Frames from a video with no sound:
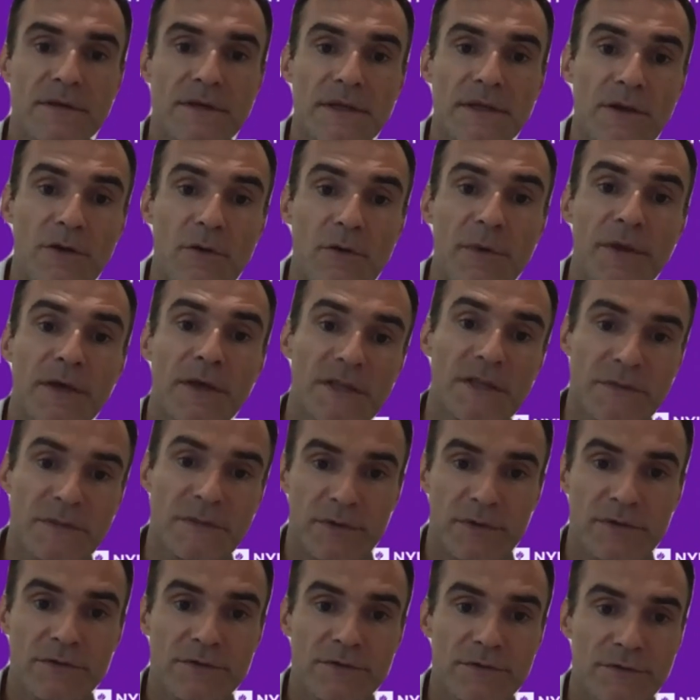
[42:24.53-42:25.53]
in lobbying
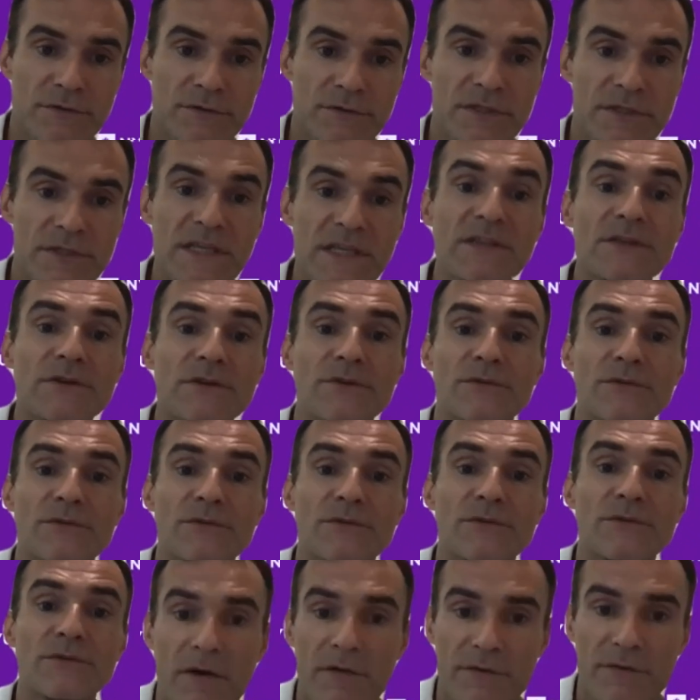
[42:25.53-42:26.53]
expenditures in the two
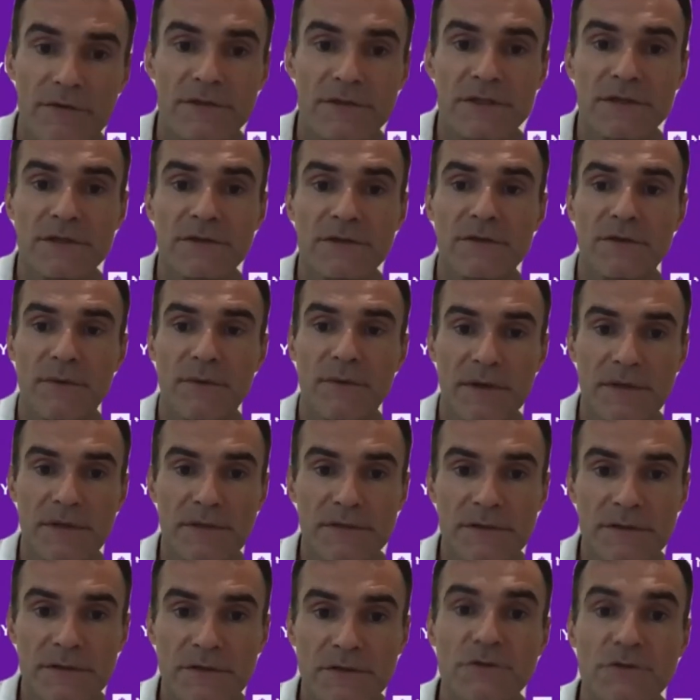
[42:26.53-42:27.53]
thousands in the U S.